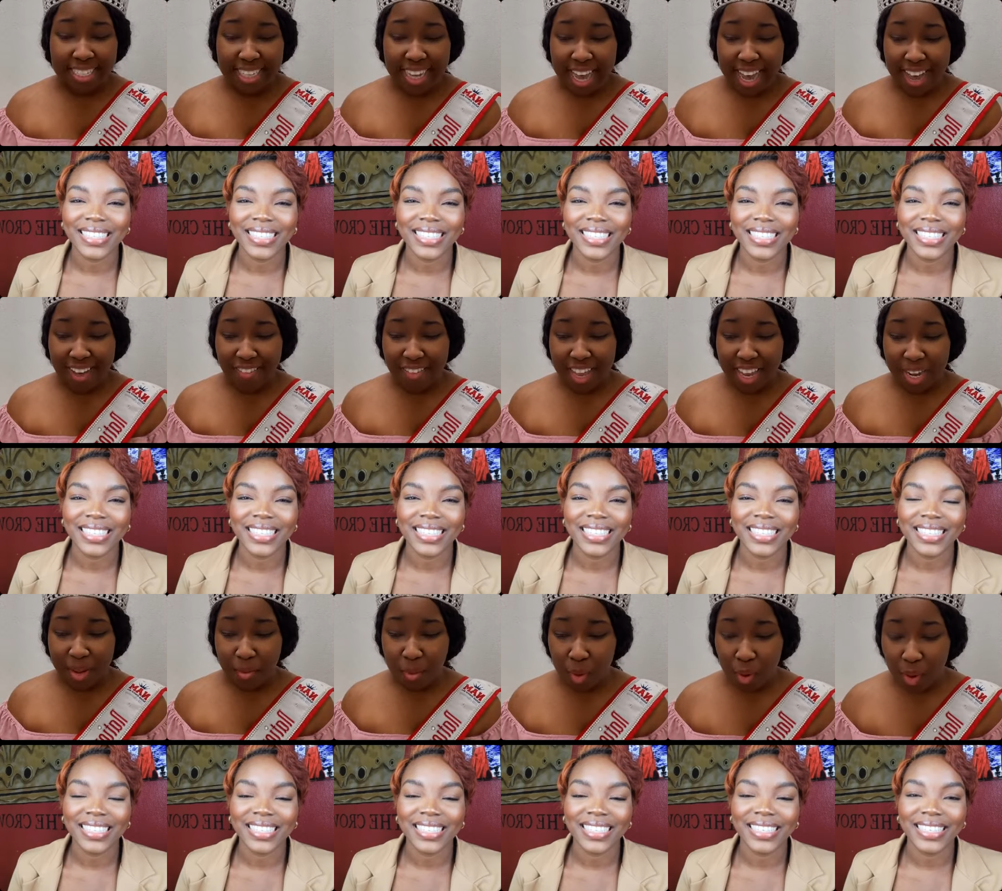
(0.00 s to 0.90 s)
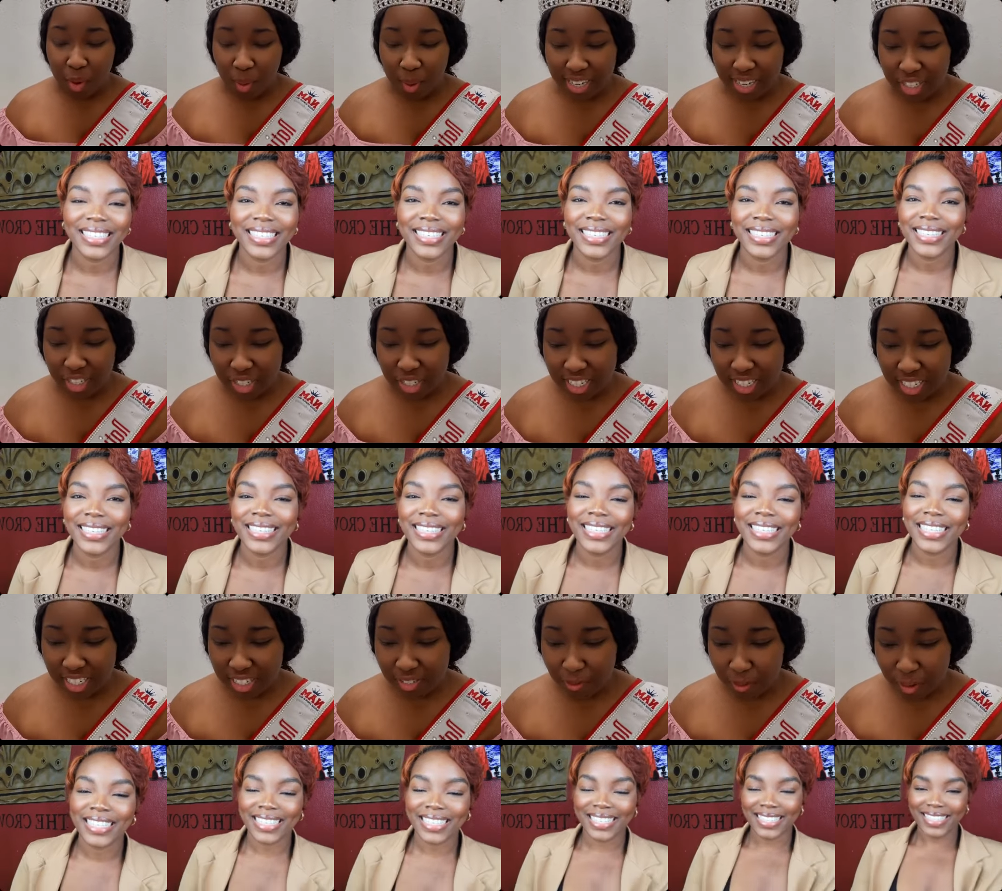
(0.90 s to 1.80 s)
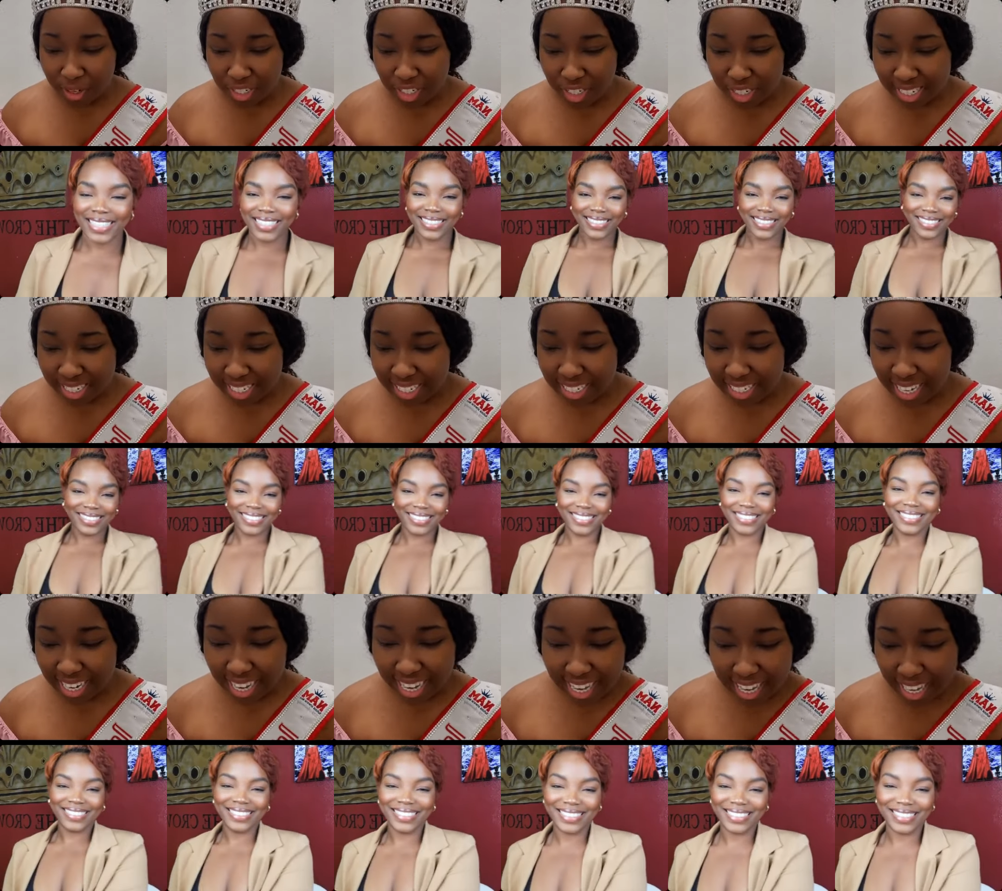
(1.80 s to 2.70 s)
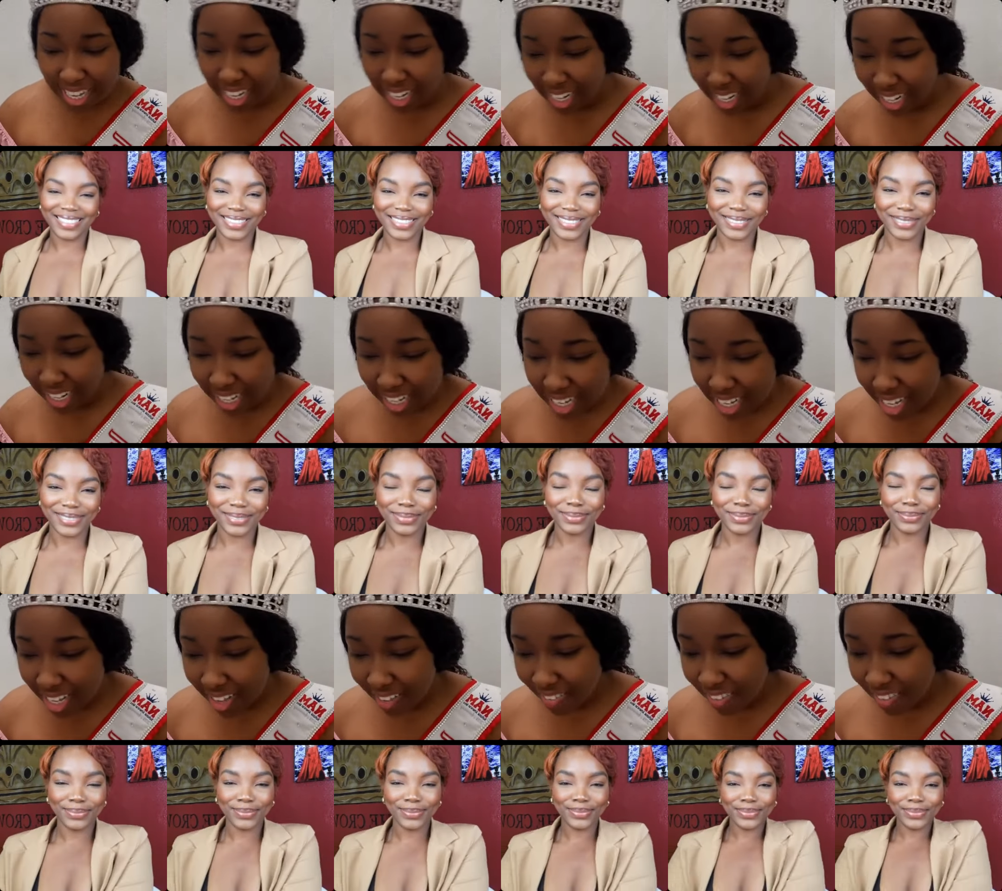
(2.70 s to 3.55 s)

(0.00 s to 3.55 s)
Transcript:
Speaker 1: have any more questions for Chantel.